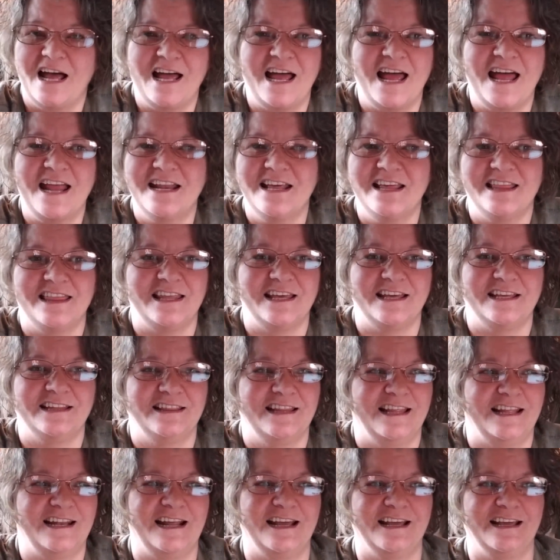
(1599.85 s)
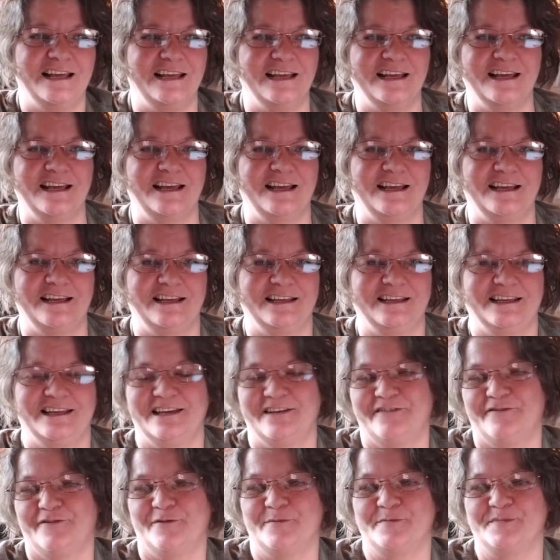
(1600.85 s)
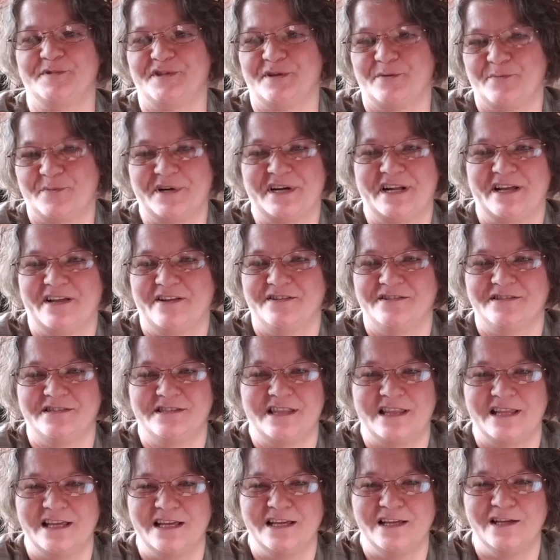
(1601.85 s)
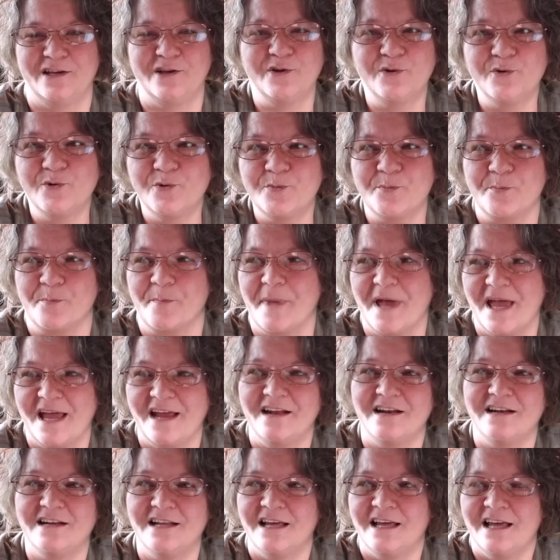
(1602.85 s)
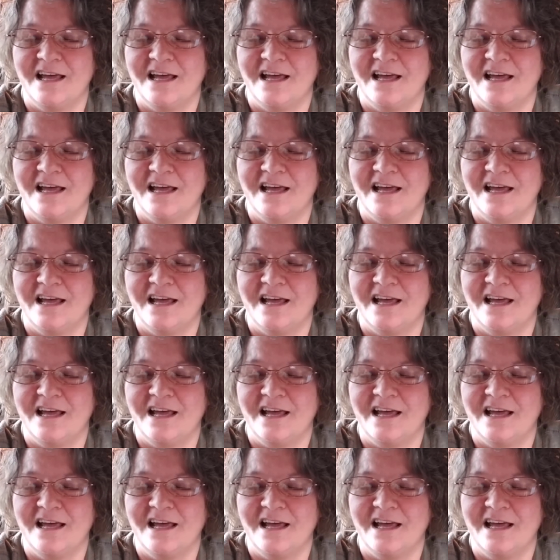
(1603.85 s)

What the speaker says: Anything that I get from someone else that you made